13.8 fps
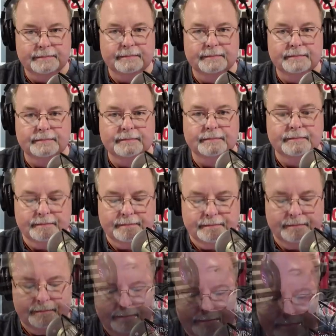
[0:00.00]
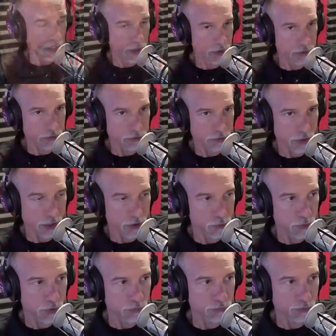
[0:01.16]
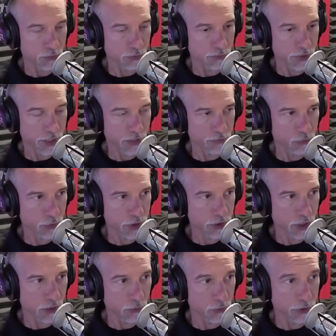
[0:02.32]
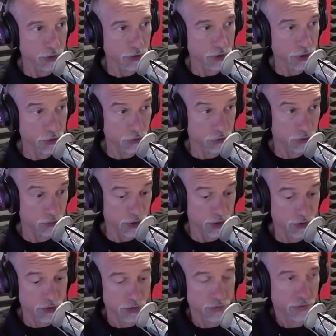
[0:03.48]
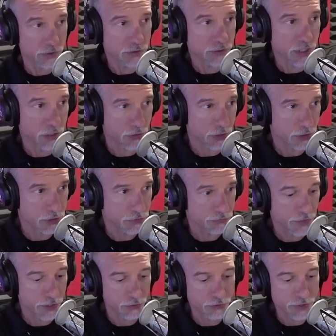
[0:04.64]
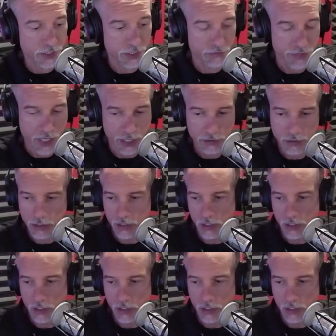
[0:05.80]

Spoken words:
Voting is underway and has been for about half a week now and will continue to be until this Saturday is the final day of that.